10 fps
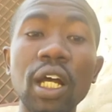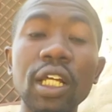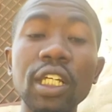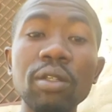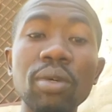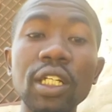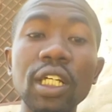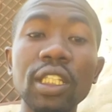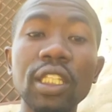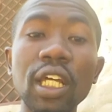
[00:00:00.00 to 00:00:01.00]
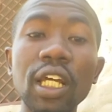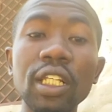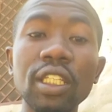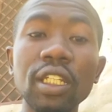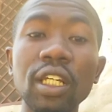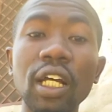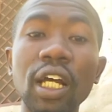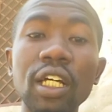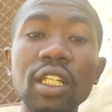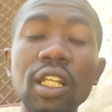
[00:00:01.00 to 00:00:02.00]
And then by the 10th
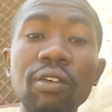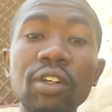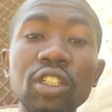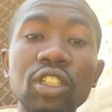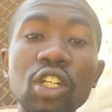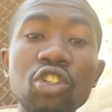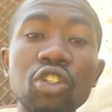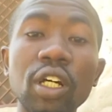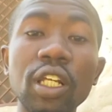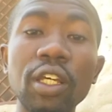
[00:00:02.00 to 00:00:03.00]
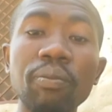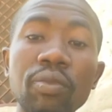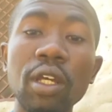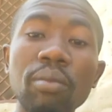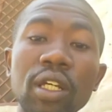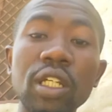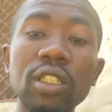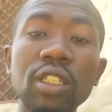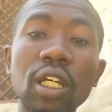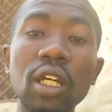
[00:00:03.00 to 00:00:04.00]
and 11th century, by
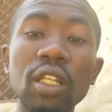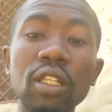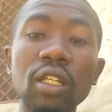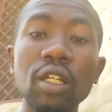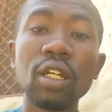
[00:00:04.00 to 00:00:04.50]
the 10th,